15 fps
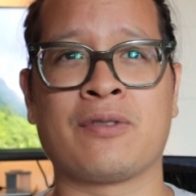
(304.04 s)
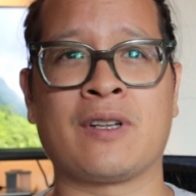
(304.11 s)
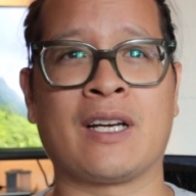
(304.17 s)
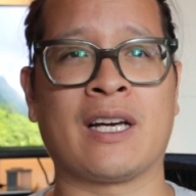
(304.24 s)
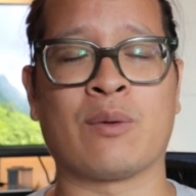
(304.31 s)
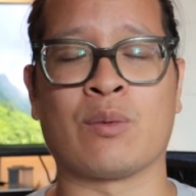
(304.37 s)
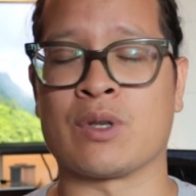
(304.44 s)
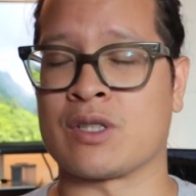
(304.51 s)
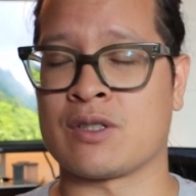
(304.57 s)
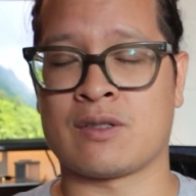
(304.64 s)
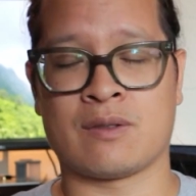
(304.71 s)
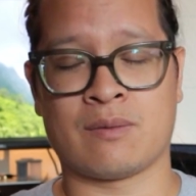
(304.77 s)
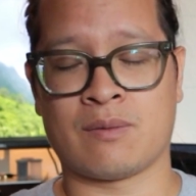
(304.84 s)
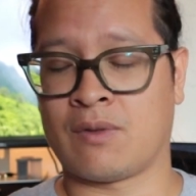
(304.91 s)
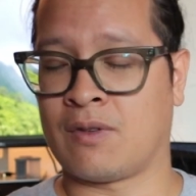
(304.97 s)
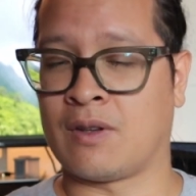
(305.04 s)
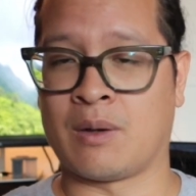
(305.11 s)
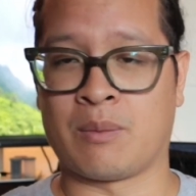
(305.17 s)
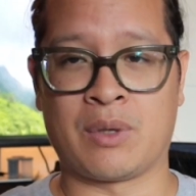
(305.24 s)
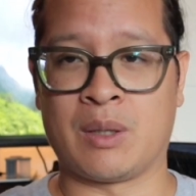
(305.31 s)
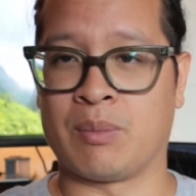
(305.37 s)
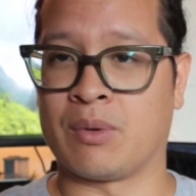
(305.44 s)
Fly, which
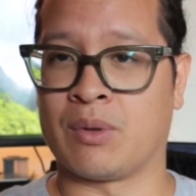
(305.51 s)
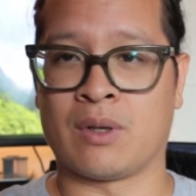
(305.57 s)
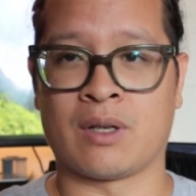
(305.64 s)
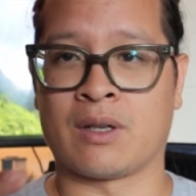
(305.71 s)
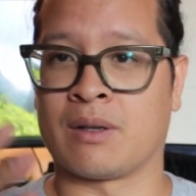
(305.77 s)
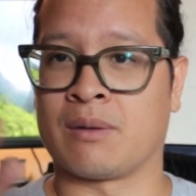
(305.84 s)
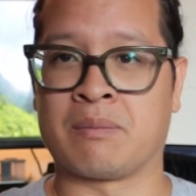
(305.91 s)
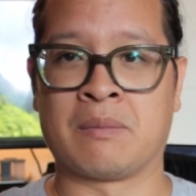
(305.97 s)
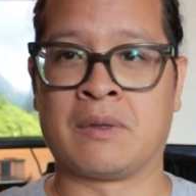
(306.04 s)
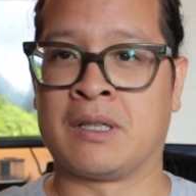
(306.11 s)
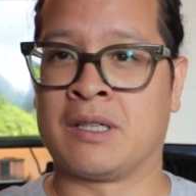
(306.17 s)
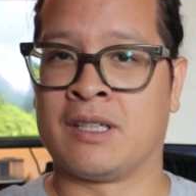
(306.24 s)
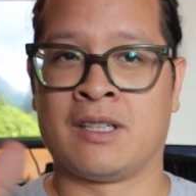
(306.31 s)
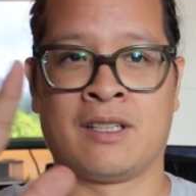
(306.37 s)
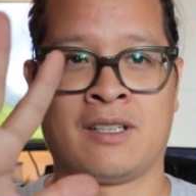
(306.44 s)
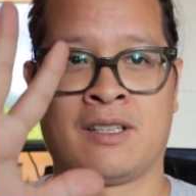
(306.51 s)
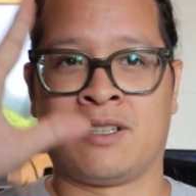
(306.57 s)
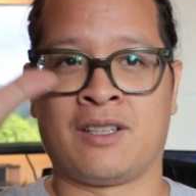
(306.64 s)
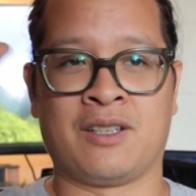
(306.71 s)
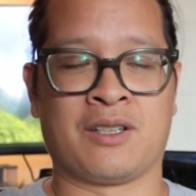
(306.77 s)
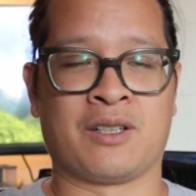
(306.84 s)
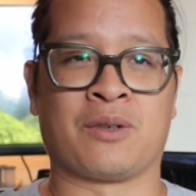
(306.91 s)
some people are,
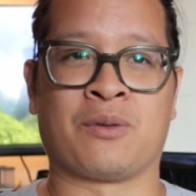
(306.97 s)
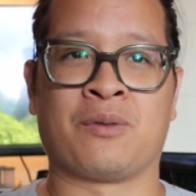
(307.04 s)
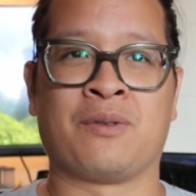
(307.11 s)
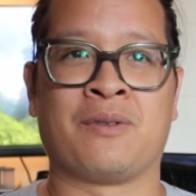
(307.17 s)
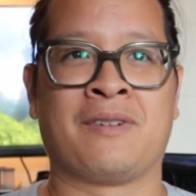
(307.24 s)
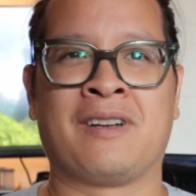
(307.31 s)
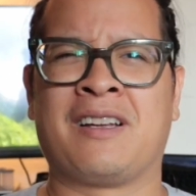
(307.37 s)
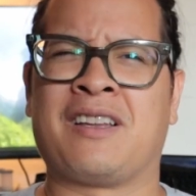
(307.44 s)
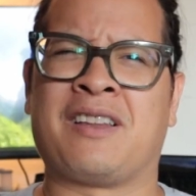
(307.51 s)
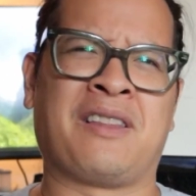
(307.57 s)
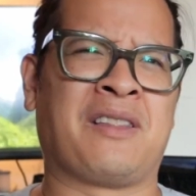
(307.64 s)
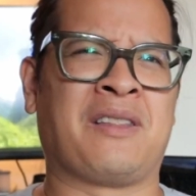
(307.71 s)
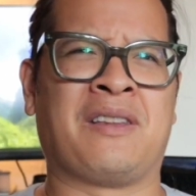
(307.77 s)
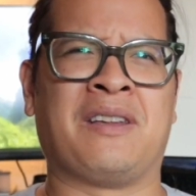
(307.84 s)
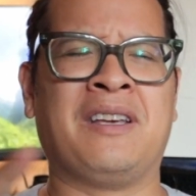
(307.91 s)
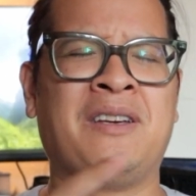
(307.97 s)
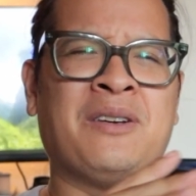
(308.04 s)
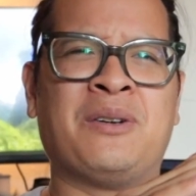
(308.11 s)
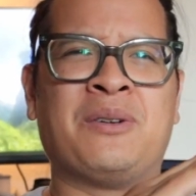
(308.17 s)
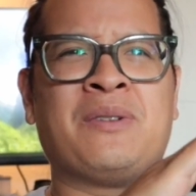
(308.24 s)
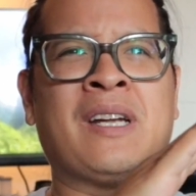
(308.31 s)
you know, ew,